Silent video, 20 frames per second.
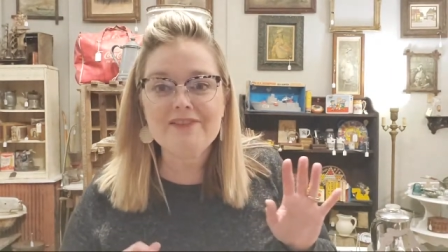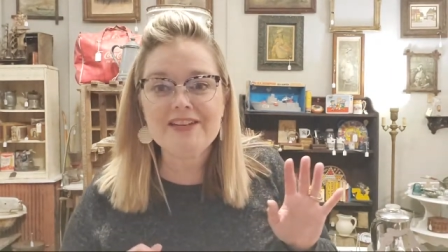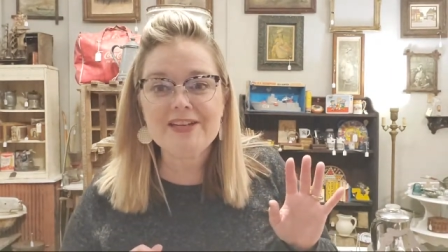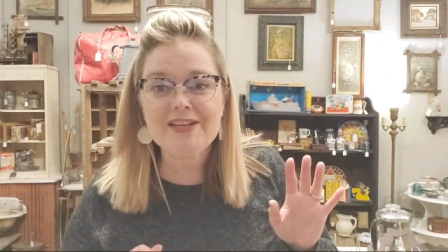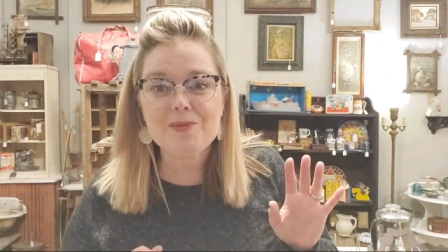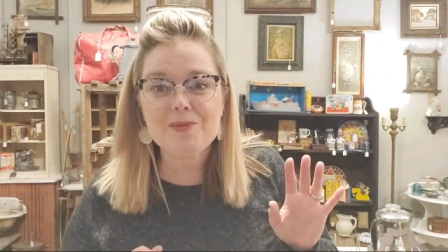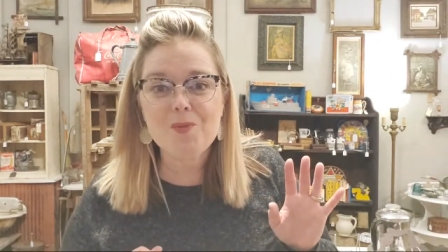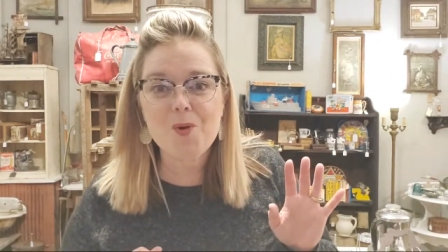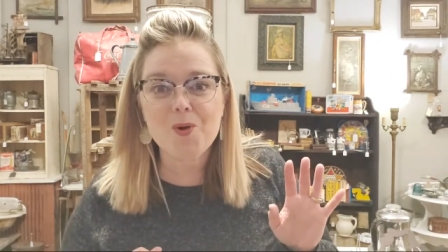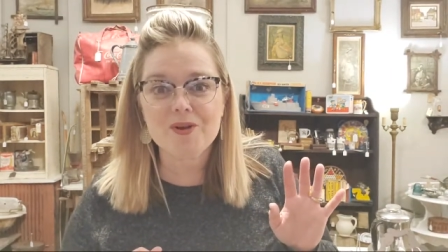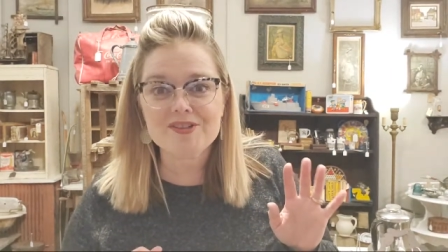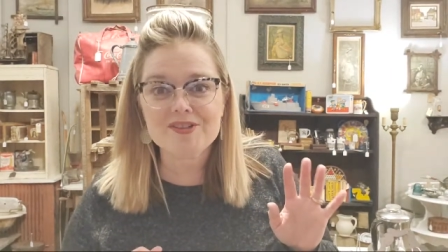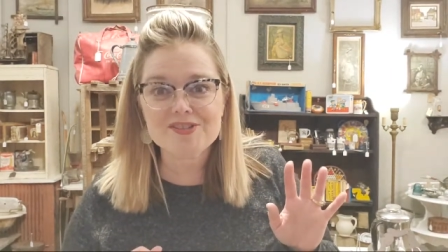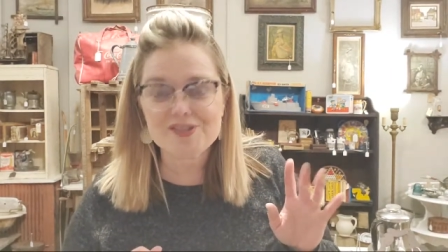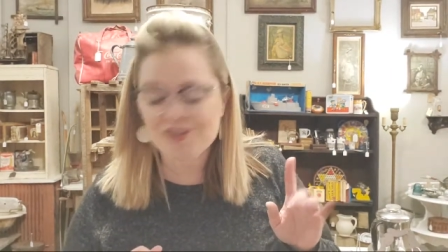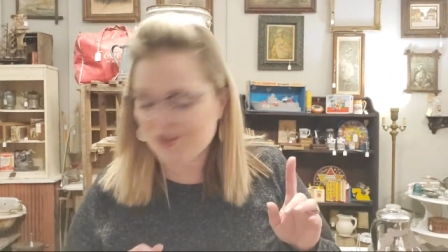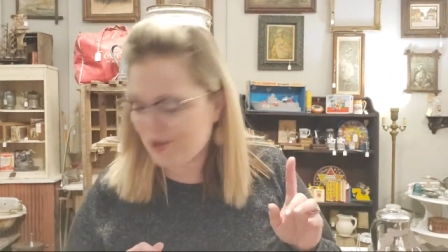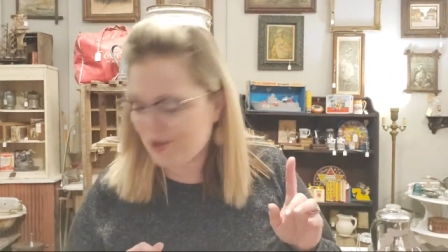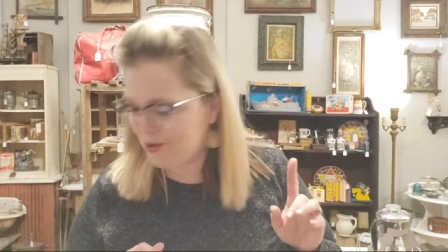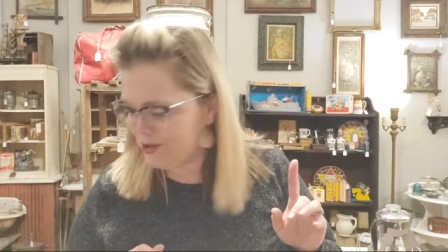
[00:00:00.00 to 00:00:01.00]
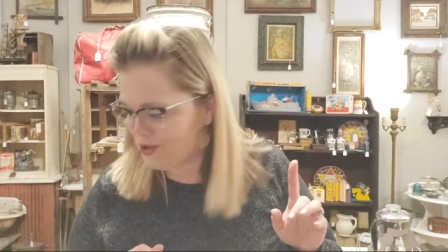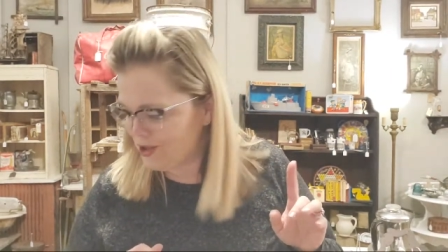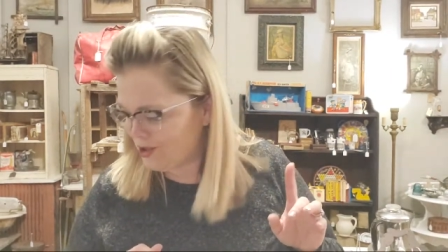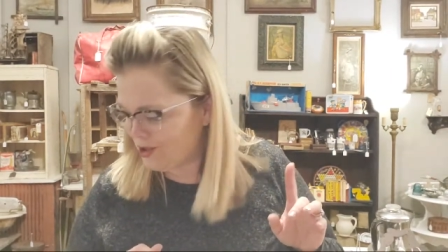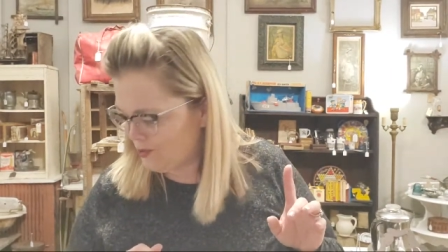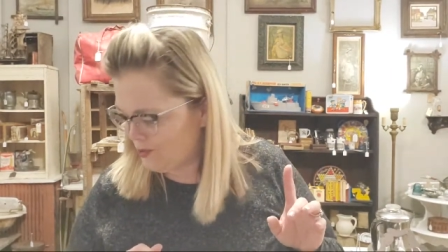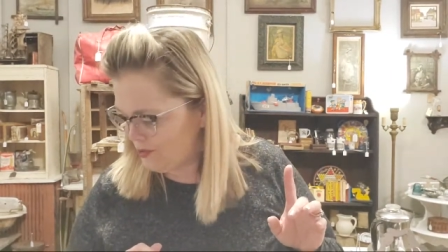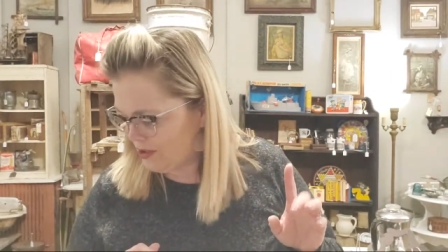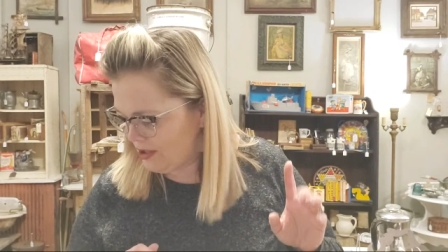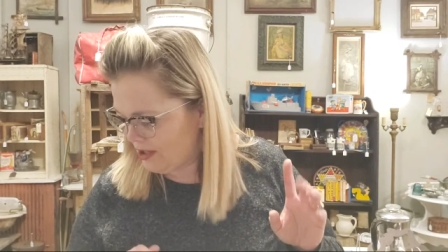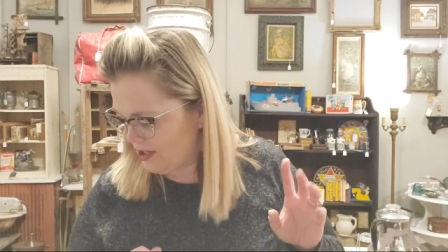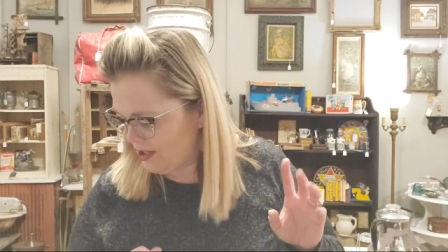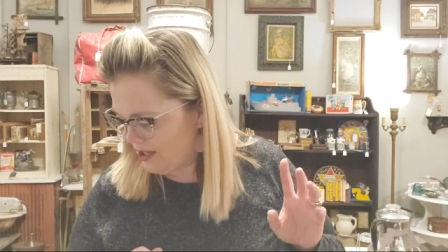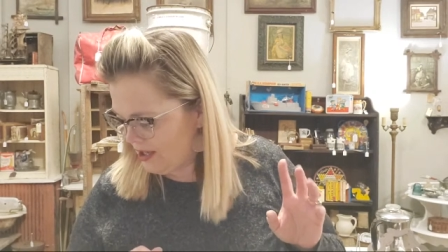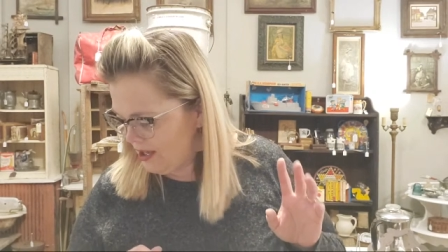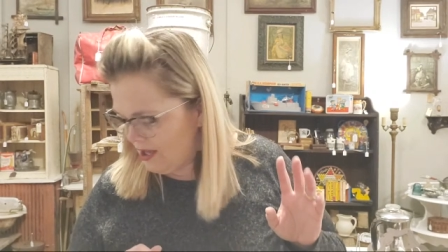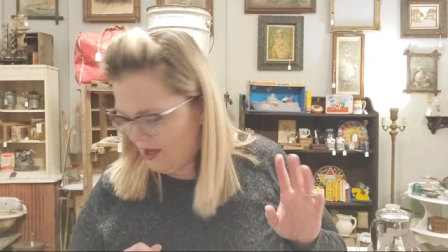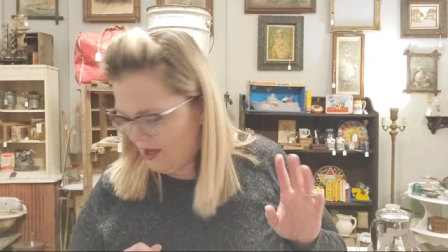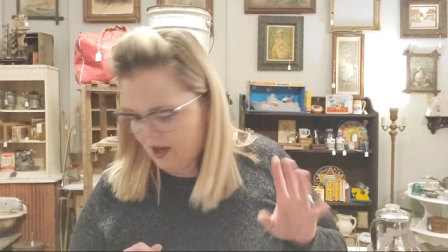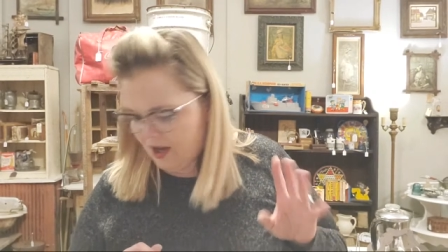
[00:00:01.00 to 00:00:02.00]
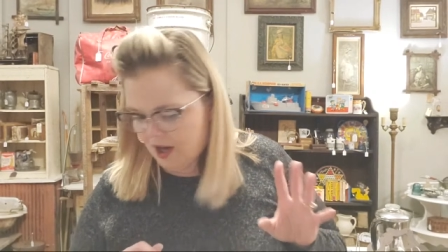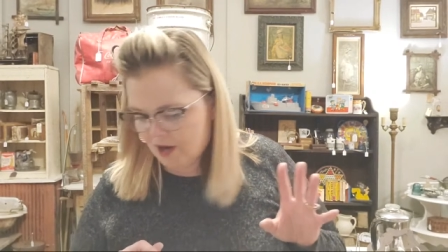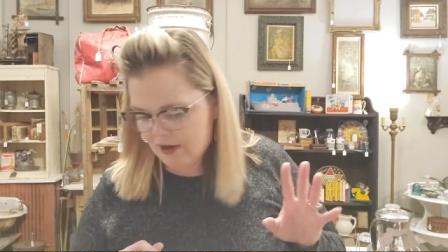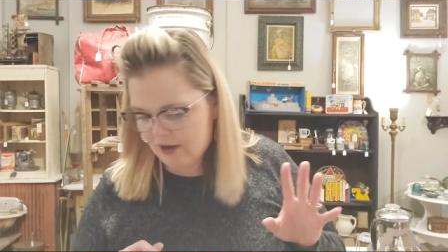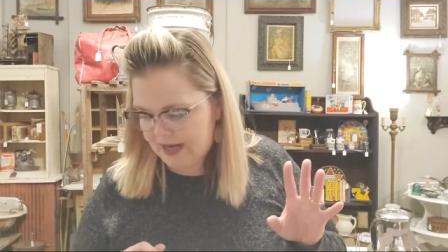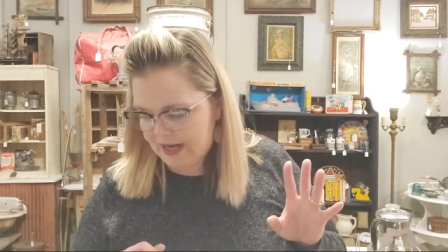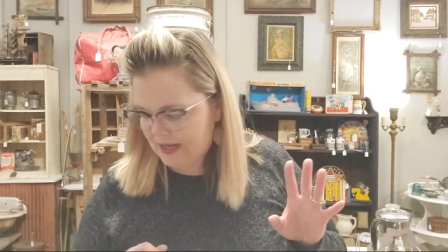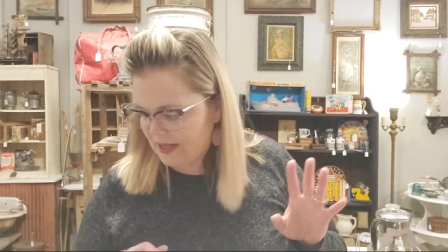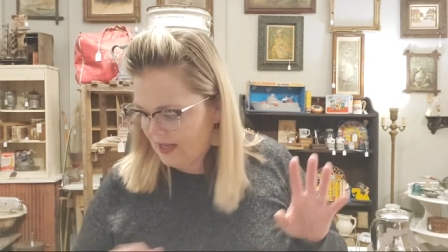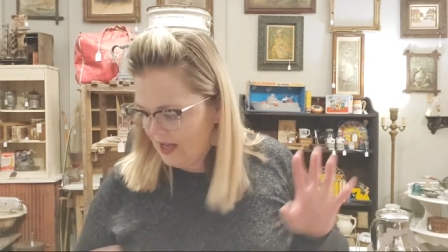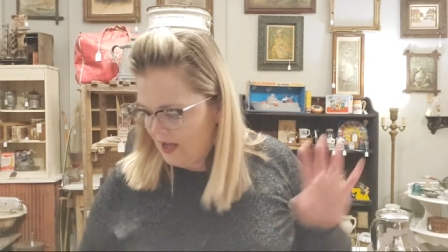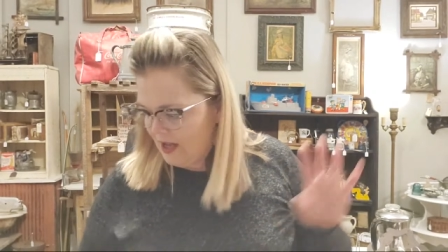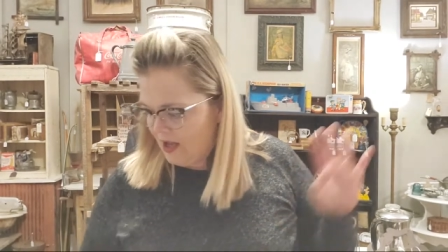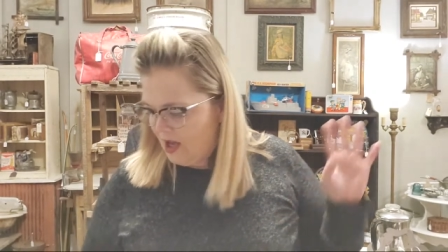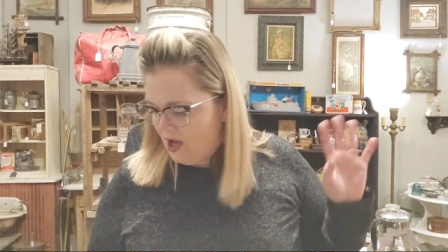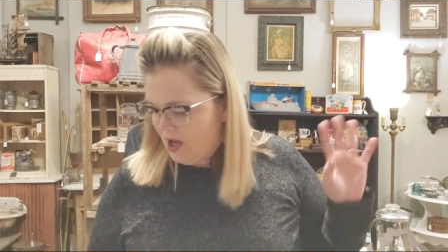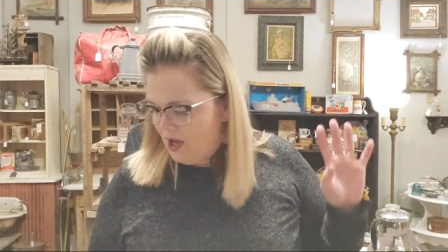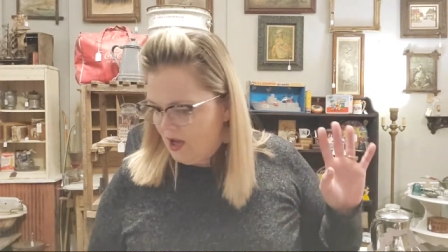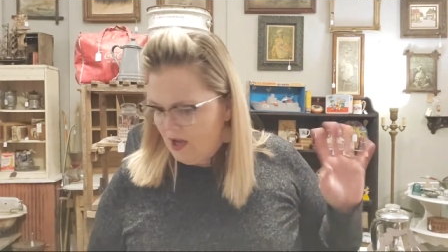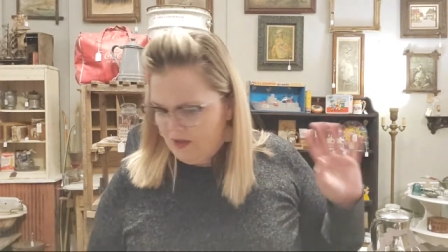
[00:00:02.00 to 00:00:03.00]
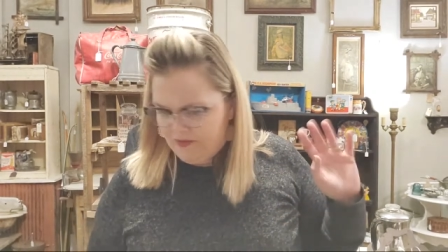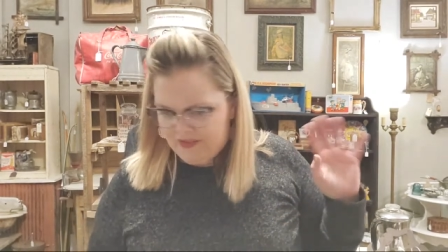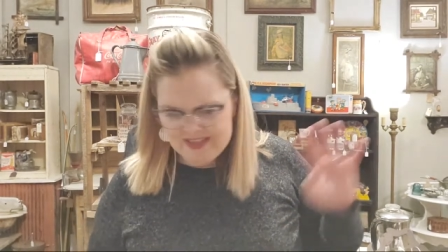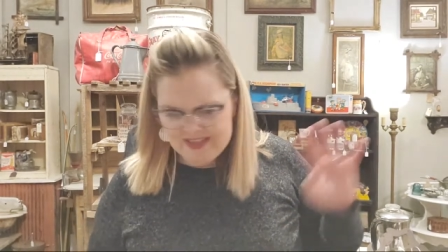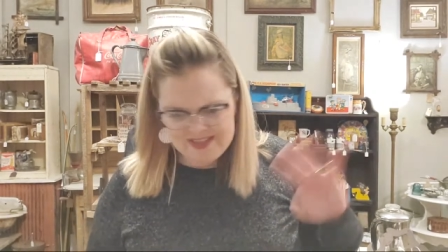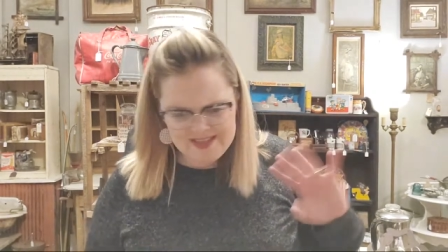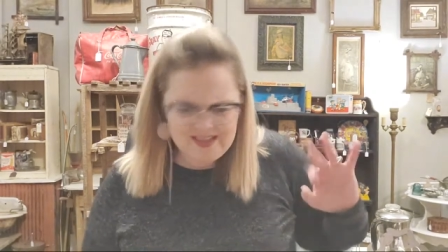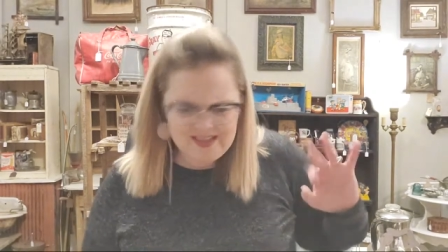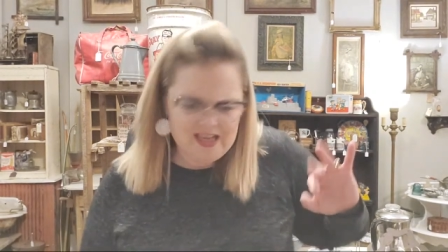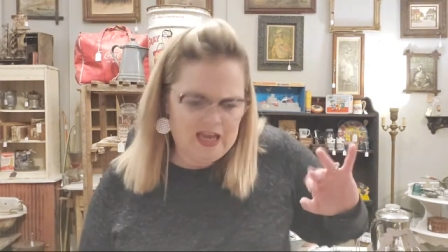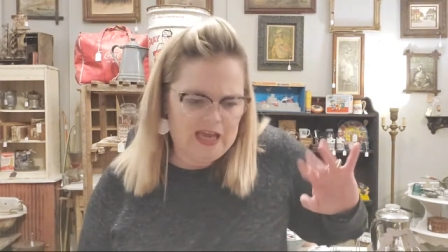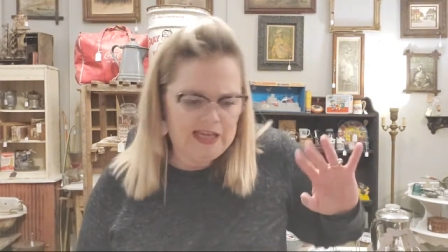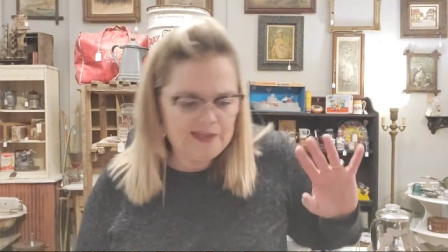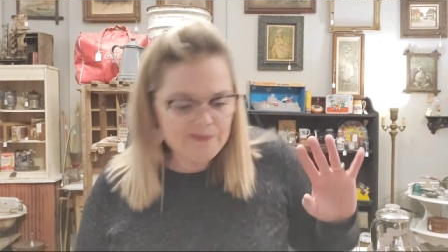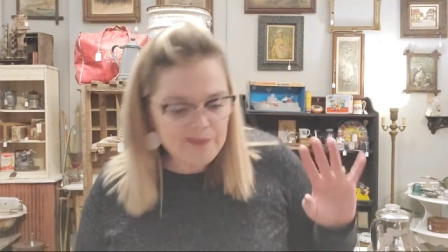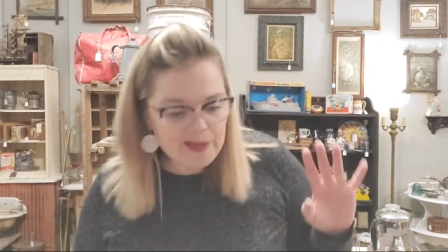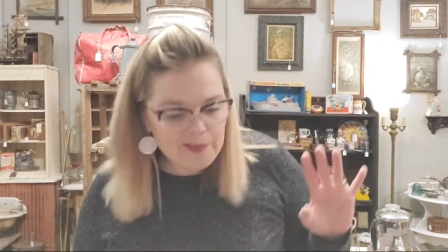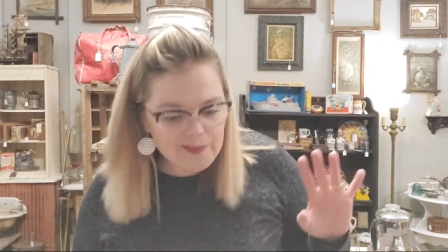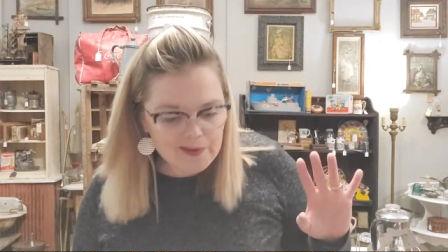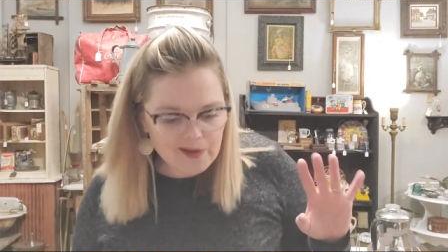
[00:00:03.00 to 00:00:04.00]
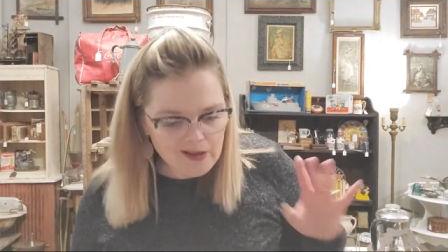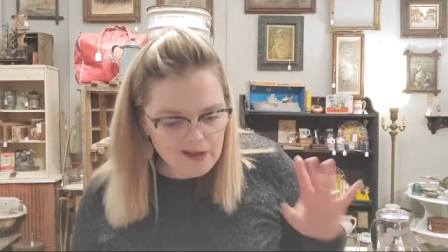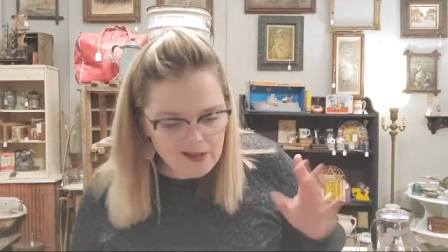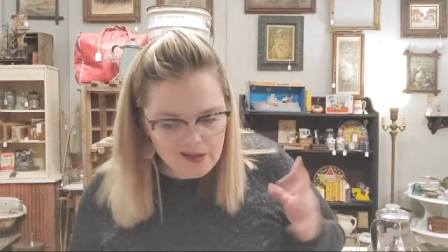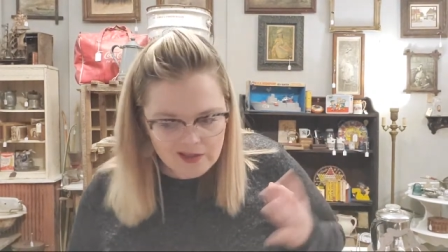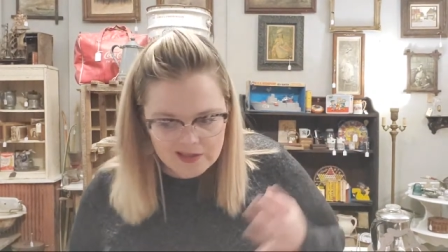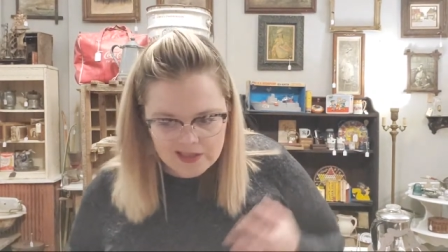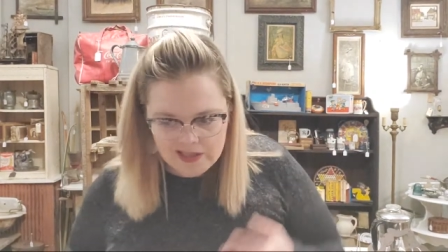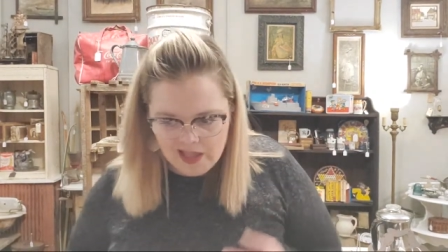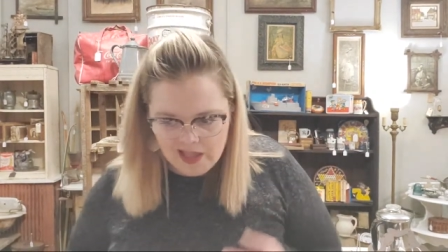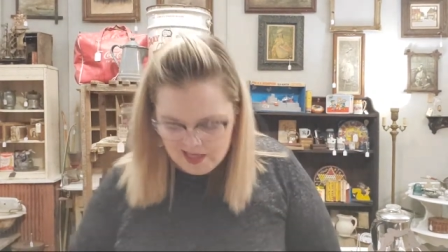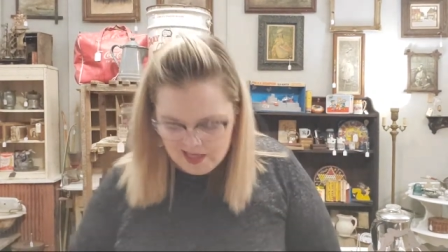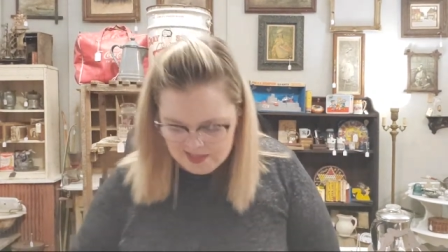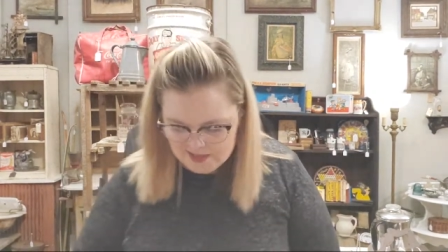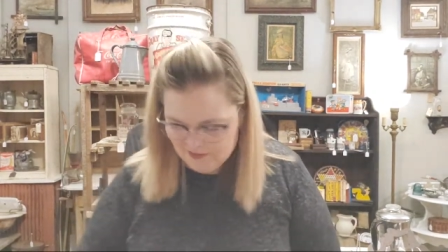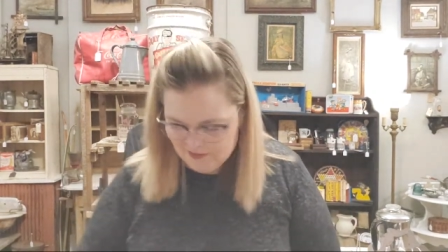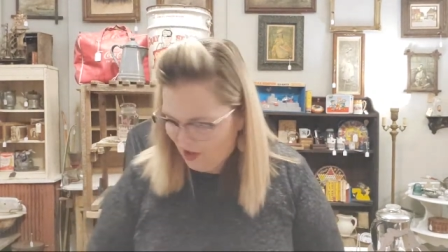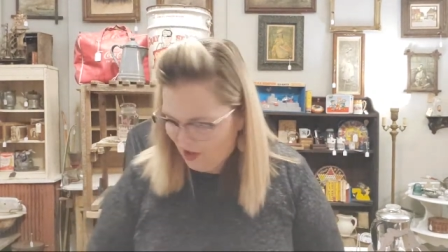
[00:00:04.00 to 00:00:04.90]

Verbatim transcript: it anymore. It's going to go to June. All right. This is kind of maybe along the lines of